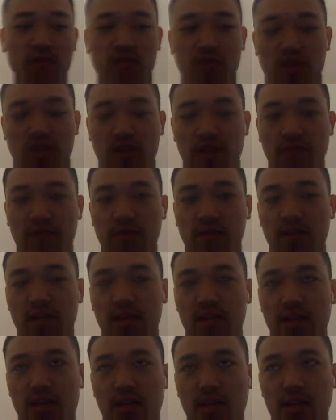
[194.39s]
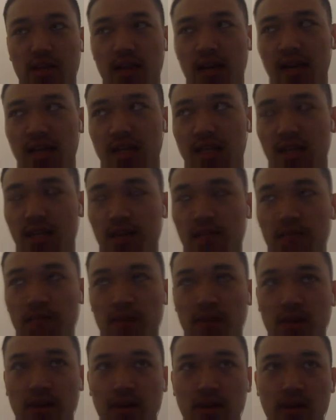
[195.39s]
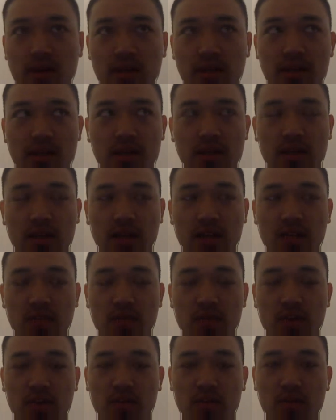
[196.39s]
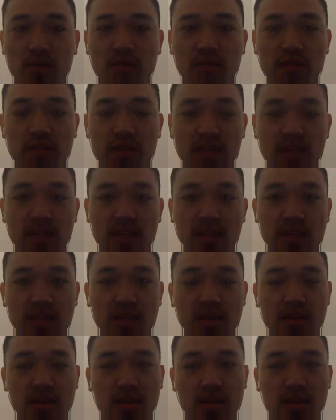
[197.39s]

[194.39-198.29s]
you should definitely take the last set because that's when you're most fatigued.